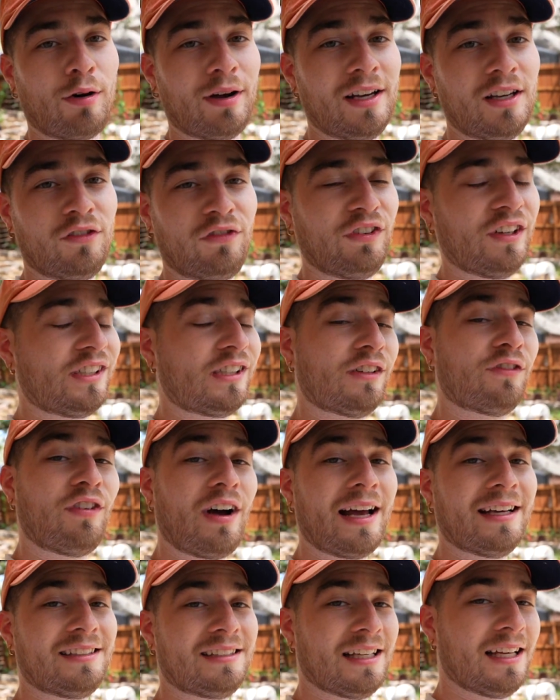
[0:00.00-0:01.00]
Any fish
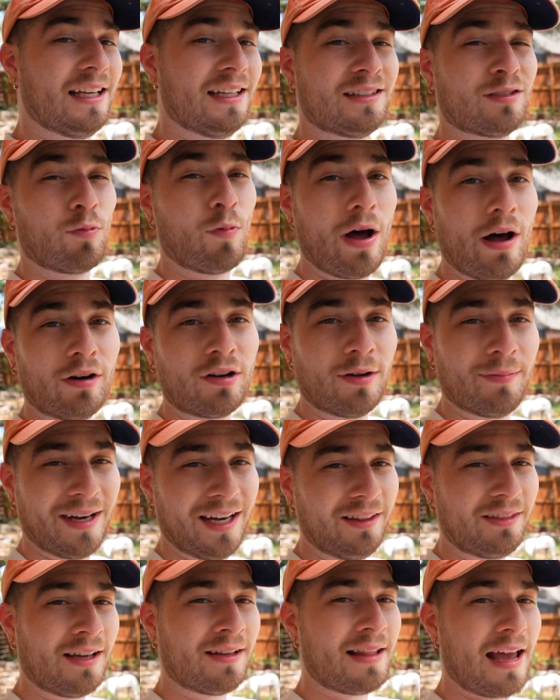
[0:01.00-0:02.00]
advice is welcome.
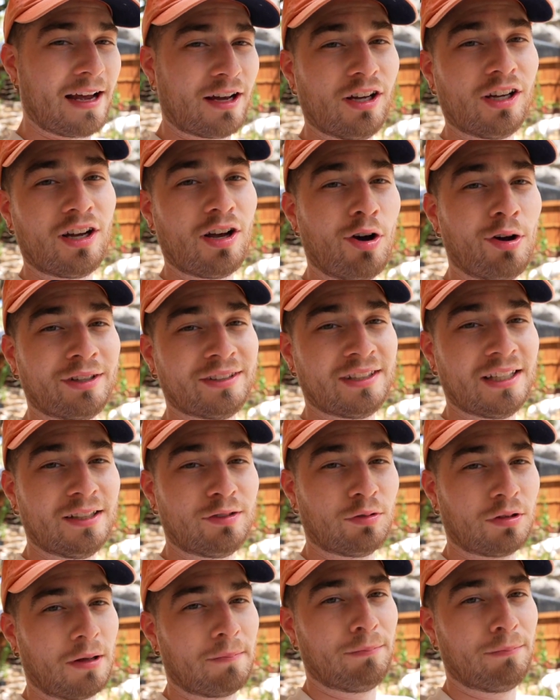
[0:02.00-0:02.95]
Anything that could coexist with the